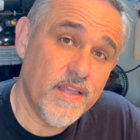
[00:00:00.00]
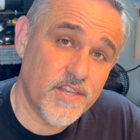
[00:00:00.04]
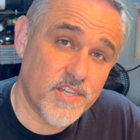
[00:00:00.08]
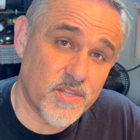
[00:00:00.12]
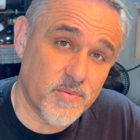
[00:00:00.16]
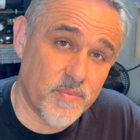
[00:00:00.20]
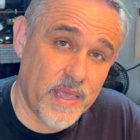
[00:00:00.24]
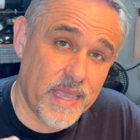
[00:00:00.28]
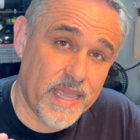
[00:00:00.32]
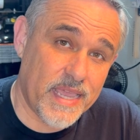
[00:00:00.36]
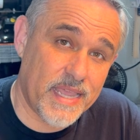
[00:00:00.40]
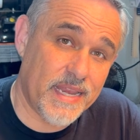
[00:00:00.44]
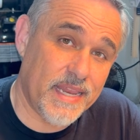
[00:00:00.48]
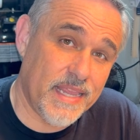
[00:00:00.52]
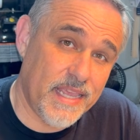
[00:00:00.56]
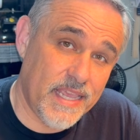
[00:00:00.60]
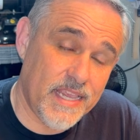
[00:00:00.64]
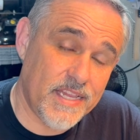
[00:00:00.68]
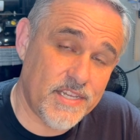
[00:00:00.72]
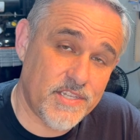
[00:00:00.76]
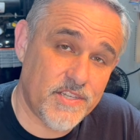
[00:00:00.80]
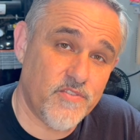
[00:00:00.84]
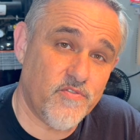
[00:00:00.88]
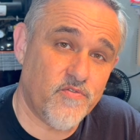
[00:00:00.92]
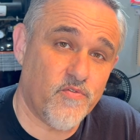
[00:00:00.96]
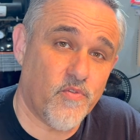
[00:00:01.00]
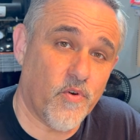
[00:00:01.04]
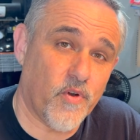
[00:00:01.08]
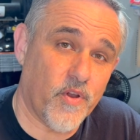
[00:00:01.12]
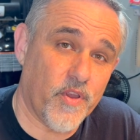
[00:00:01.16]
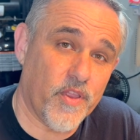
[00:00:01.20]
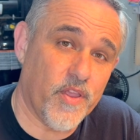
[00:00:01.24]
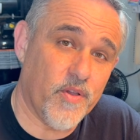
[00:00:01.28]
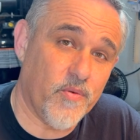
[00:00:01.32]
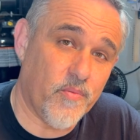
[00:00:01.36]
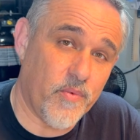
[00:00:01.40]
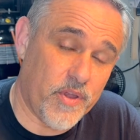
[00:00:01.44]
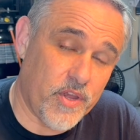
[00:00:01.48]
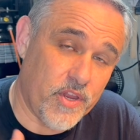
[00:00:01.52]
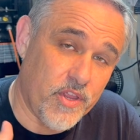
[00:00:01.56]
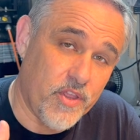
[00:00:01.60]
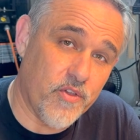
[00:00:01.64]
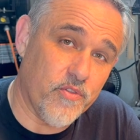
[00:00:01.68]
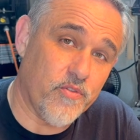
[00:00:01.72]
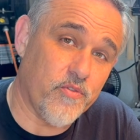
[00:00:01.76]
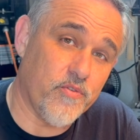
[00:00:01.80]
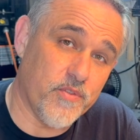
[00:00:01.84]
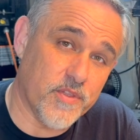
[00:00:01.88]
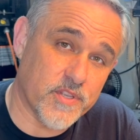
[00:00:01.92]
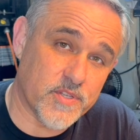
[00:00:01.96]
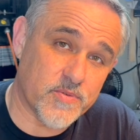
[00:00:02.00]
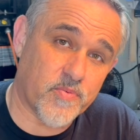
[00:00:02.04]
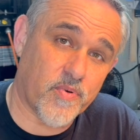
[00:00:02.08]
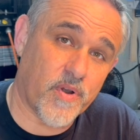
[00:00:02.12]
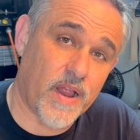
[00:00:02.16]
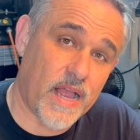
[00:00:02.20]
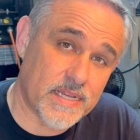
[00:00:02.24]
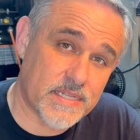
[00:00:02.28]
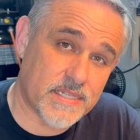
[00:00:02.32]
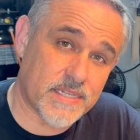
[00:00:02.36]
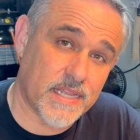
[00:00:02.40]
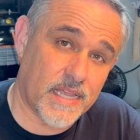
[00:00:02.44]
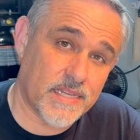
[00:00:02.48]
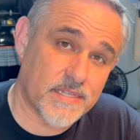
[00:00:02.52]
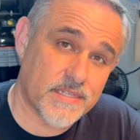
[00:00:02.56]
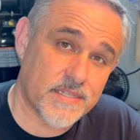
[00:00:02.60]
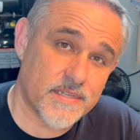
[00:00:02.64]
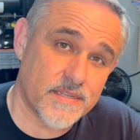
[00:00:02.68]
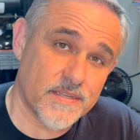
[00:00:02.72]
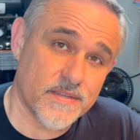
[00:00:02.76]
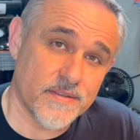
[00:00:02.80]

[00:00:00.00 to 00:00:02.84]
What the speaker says: to make it easy for you when you go through this process.